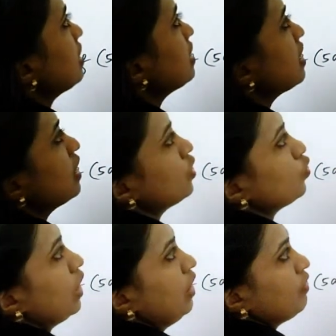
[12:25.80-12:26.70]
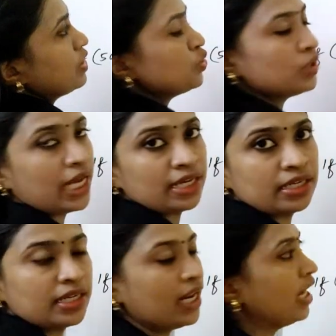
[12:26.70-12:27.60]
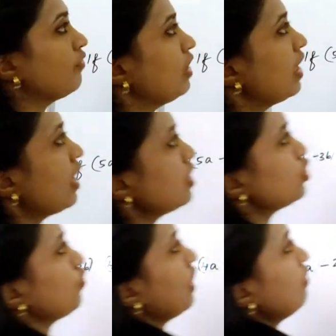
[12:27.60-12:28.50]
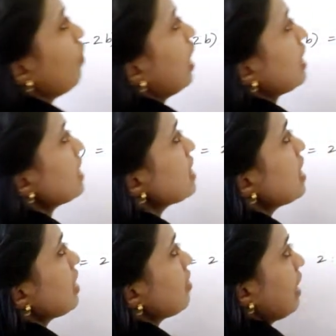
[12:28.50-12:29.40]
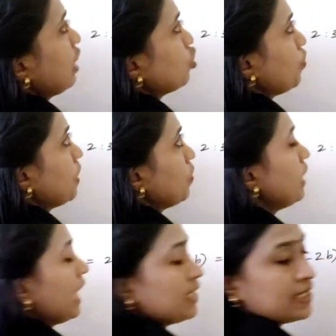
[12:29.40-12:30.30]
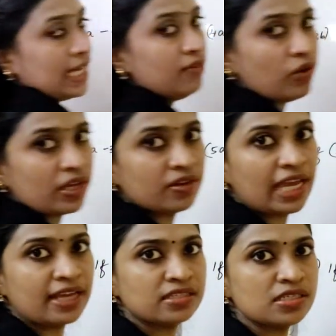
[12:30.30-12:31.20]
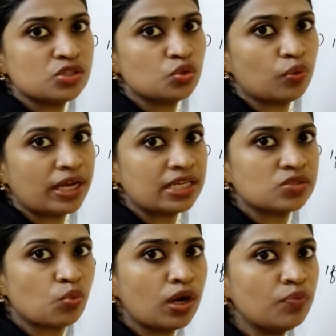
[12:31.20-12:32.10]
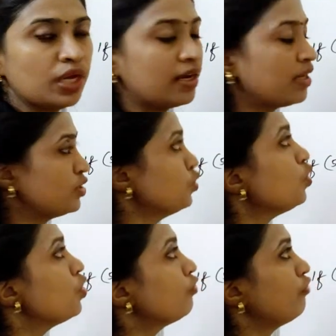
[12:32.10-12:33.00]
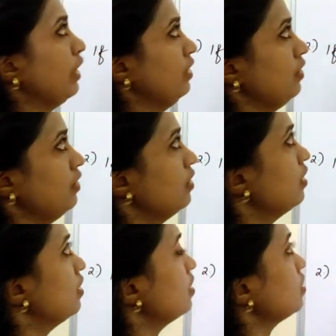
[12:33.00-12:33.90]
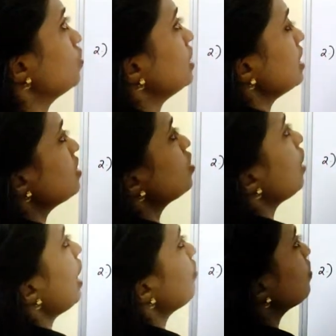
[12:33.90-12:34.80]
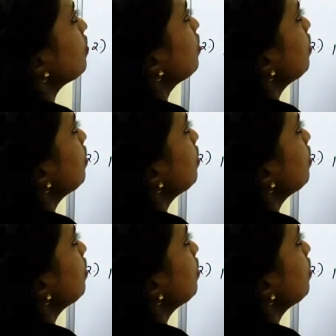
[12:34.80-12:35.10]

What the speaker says: is 12 is to 90. And we are asked to find what is the ratio between x and y. X is to y is what we are asked to find. So just you have to